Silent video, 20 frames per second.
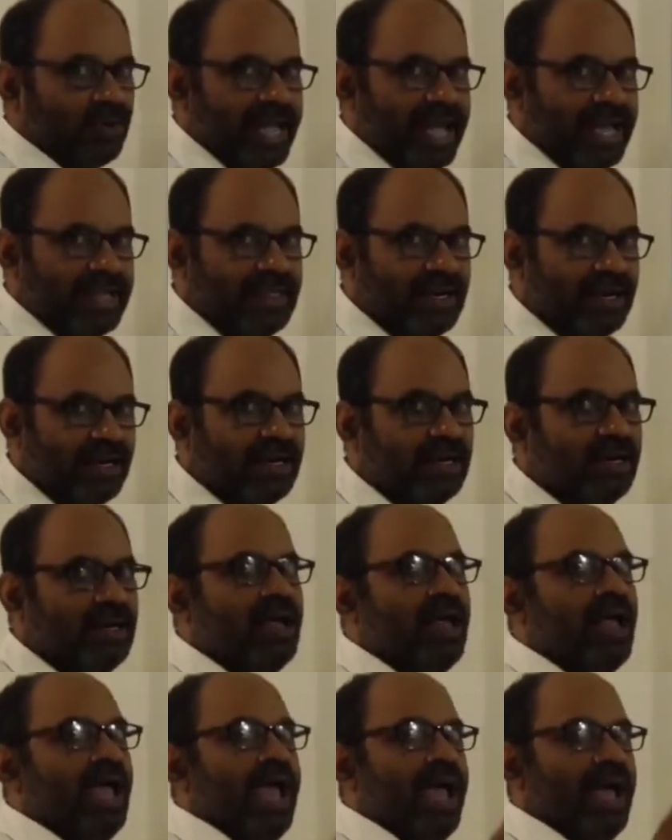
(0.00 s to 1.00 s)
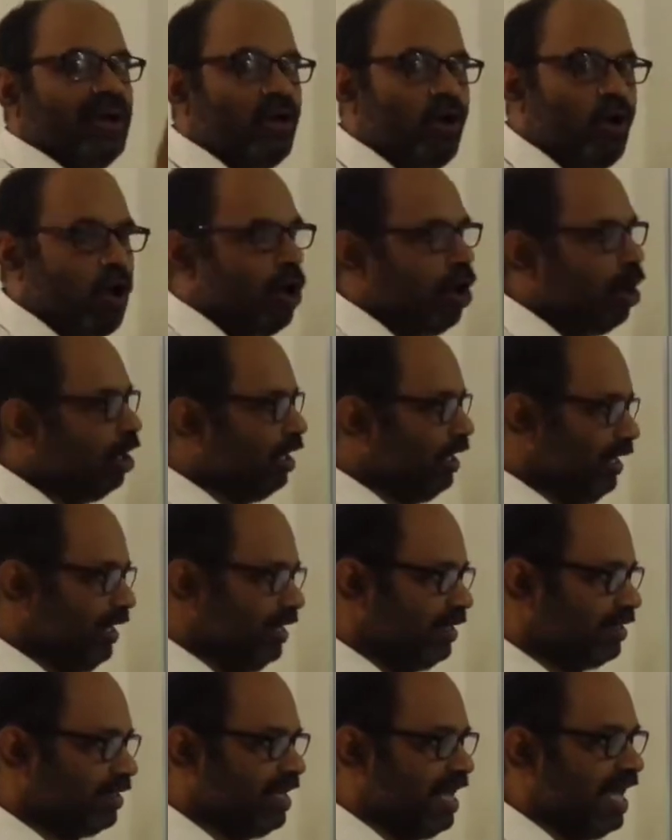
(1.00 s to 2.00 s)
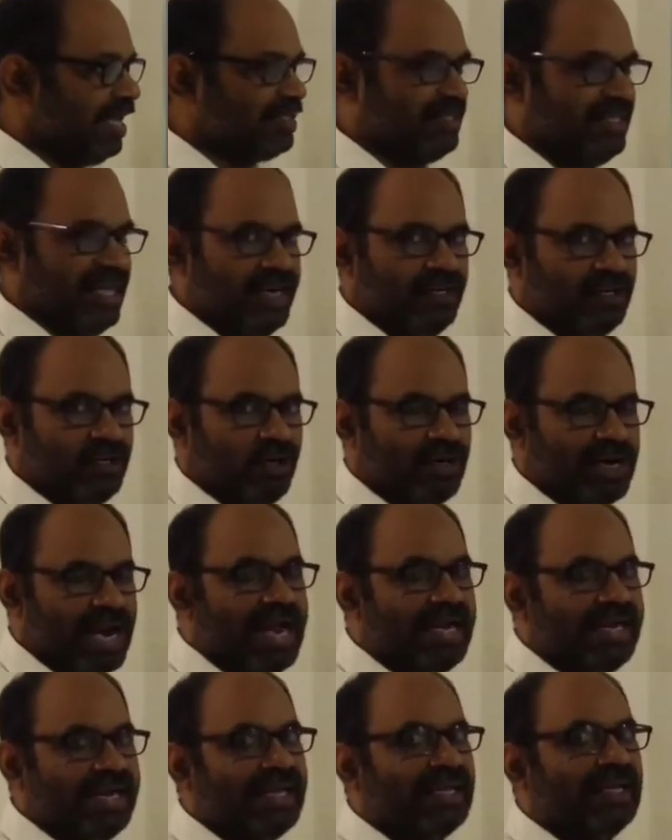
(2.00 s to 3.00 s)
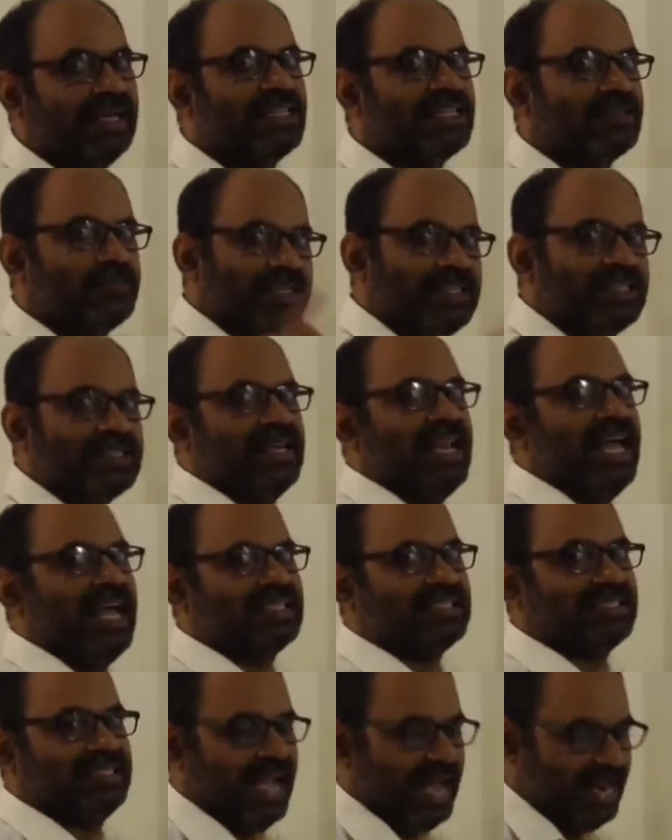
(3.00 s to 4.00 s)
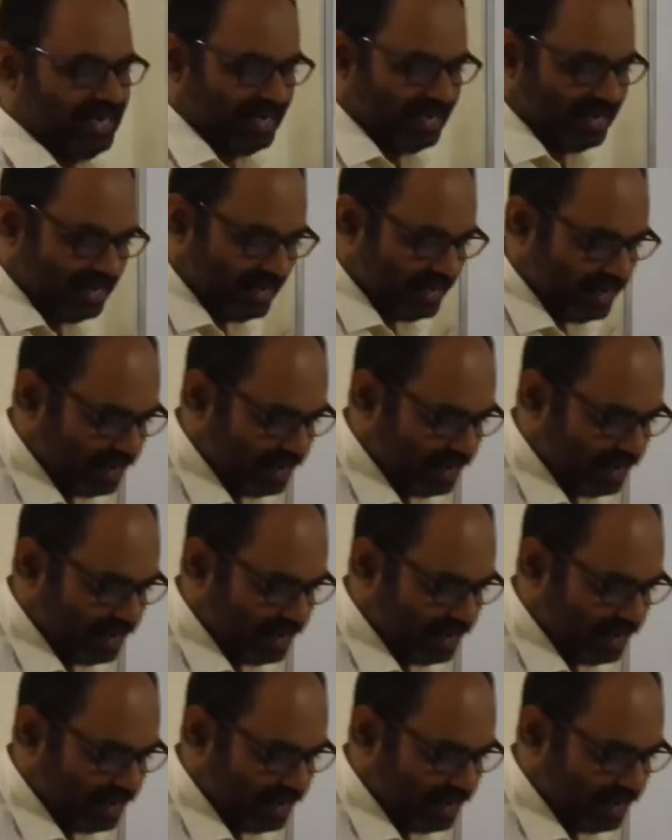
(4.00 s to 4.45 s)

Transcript: together and whole is less than two right angles, means less than